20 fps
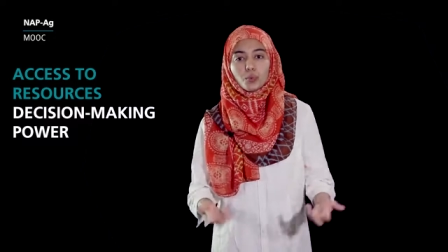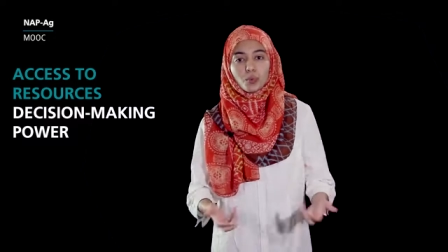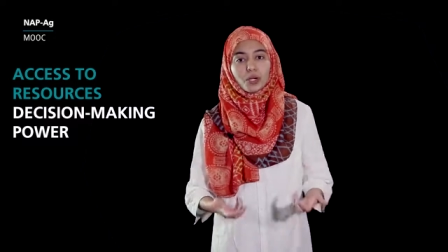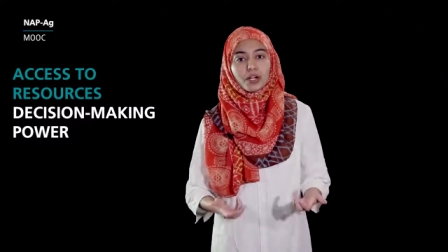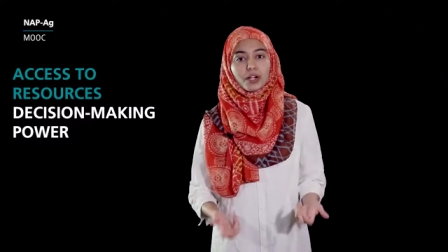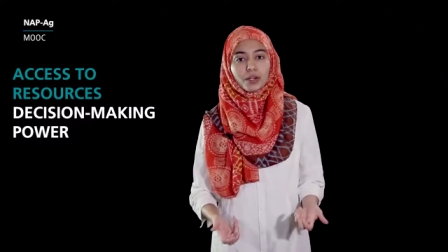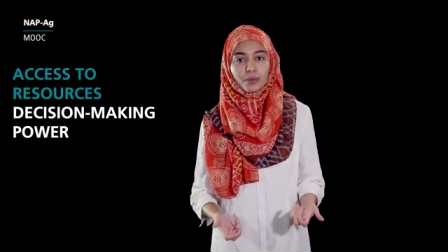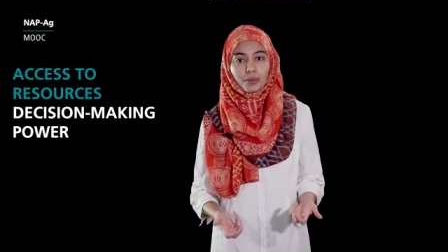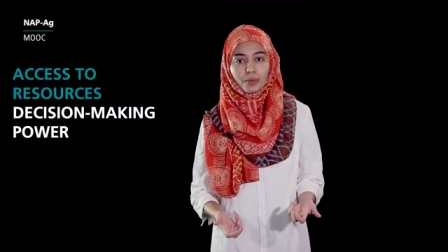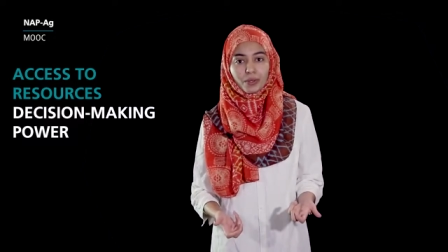
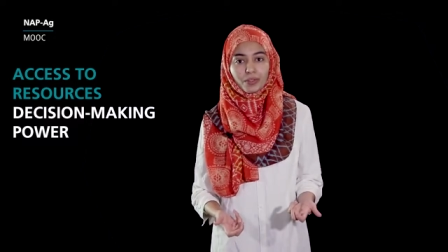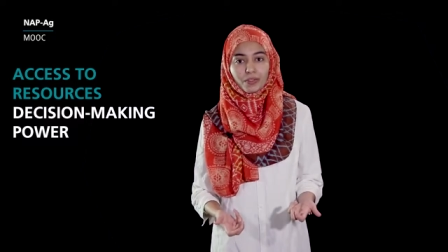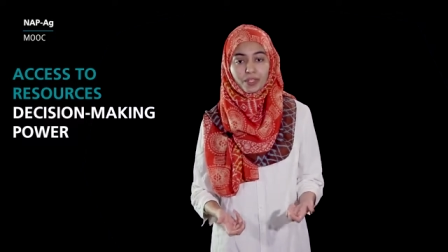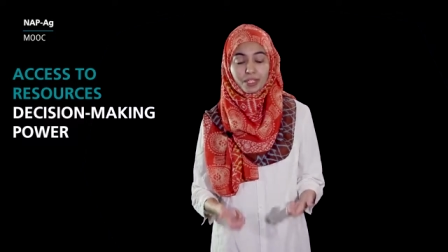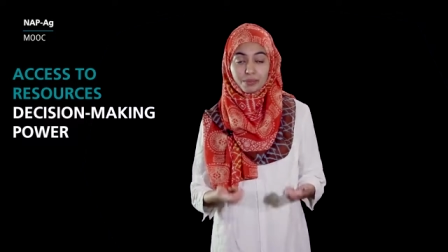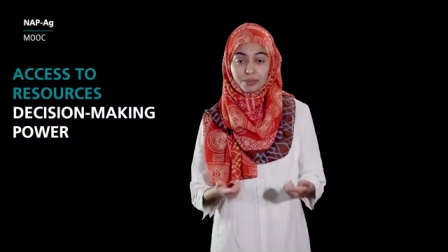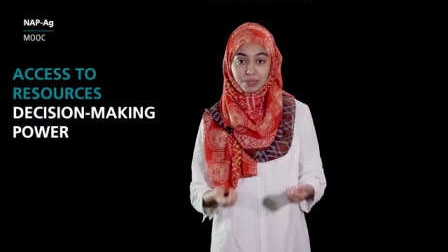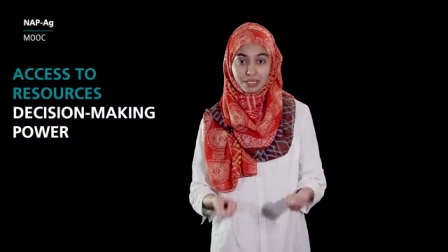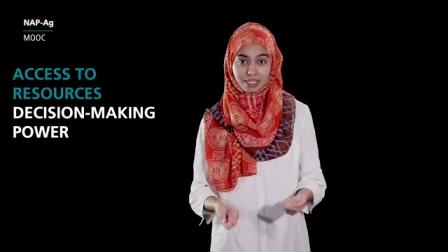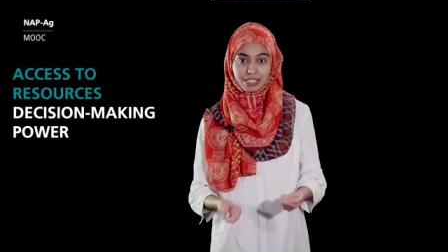work with
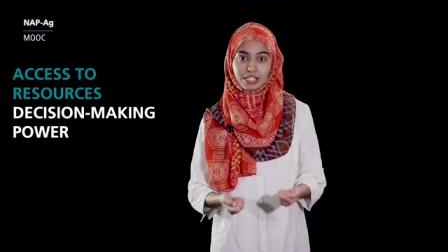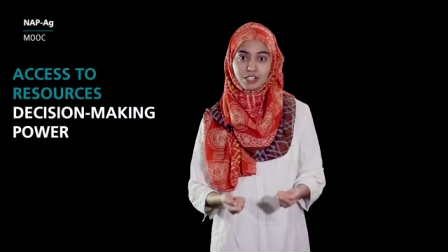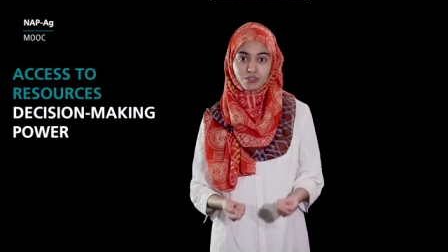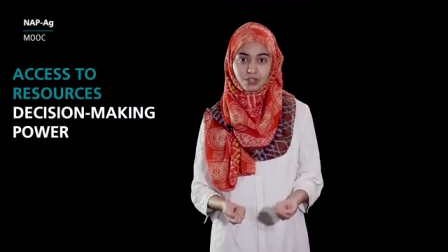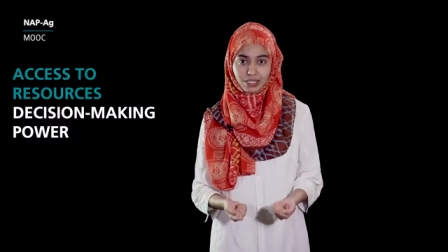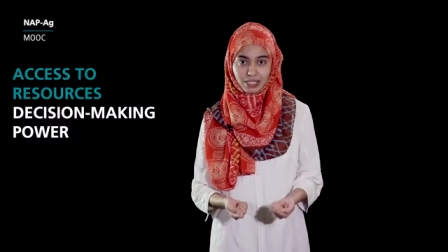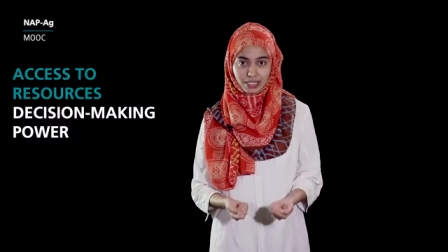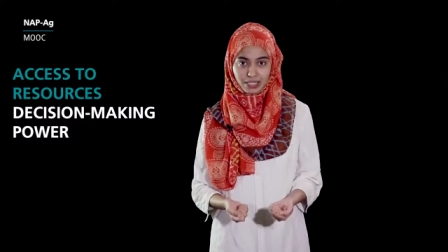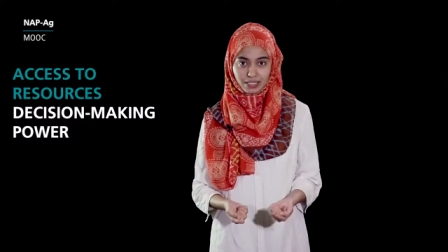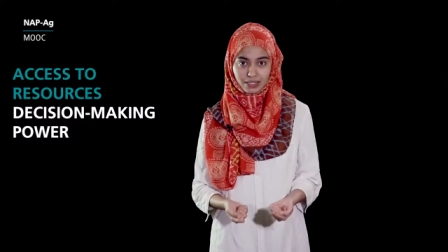in building
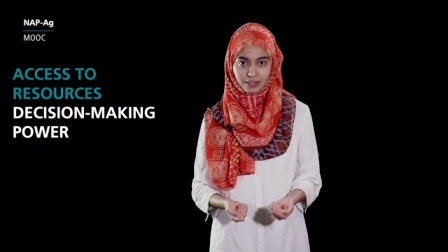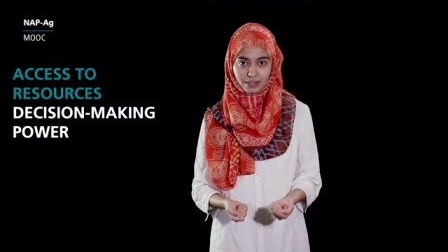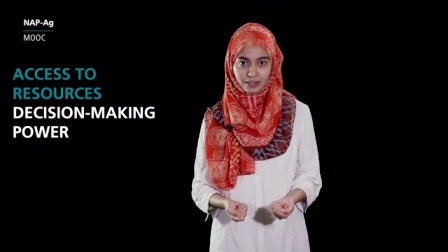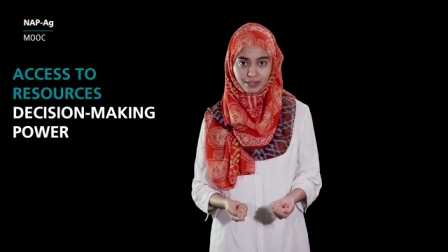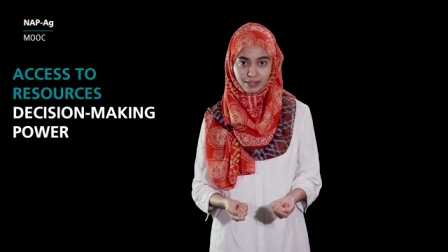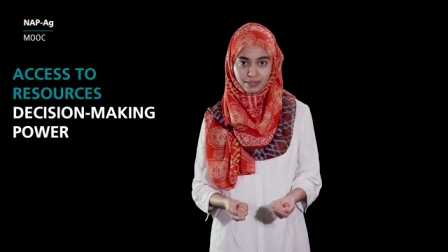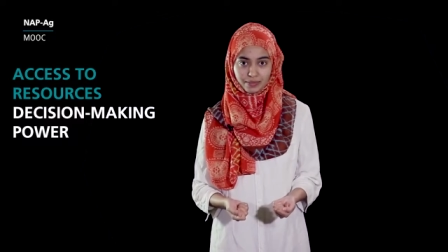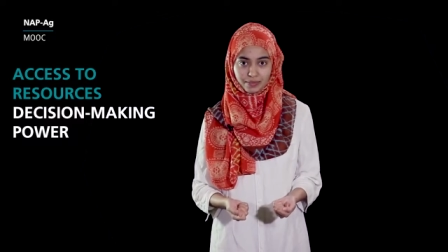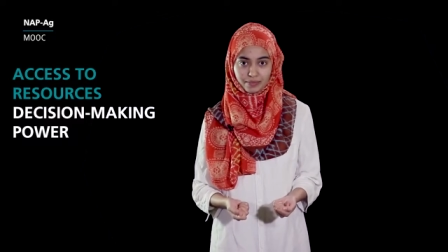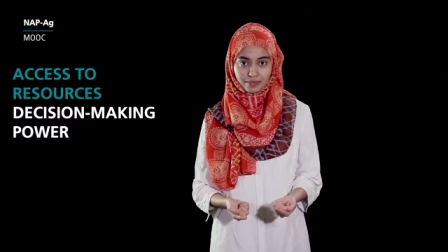
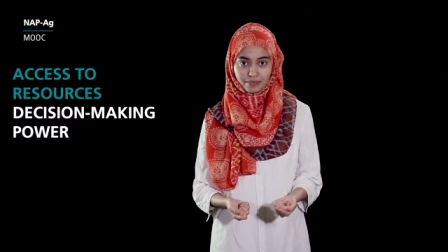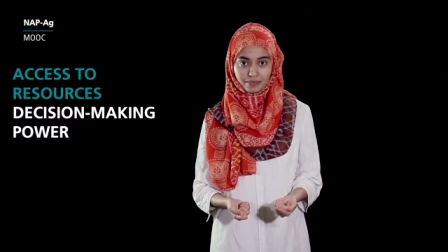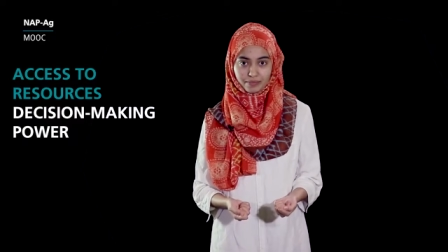resilience.